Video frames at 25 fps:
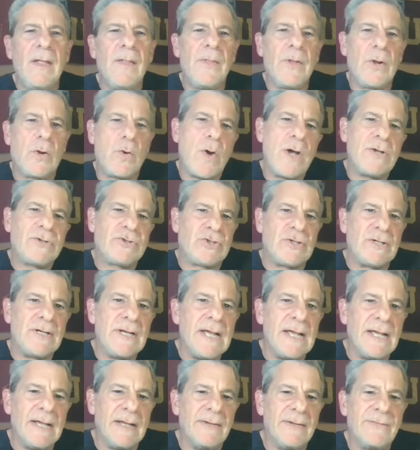The question
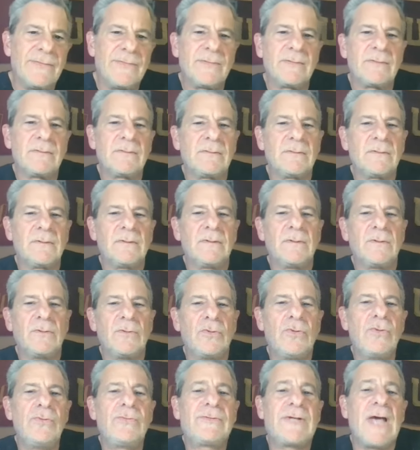is,
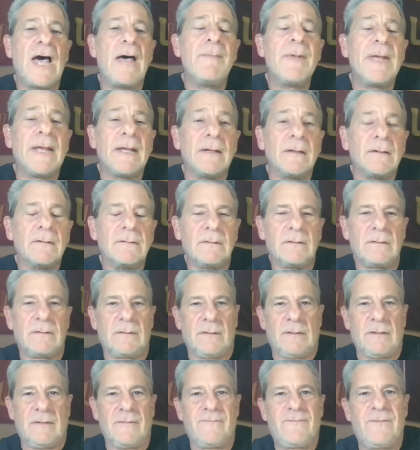who's coming
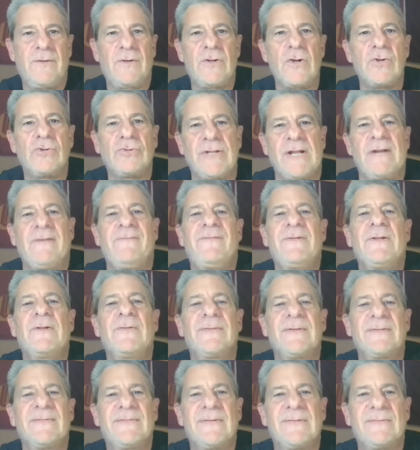for Coach
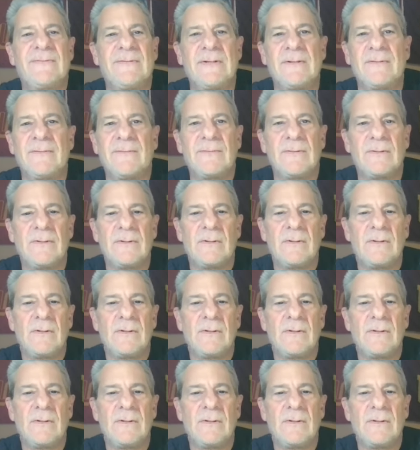Enfield's assistants?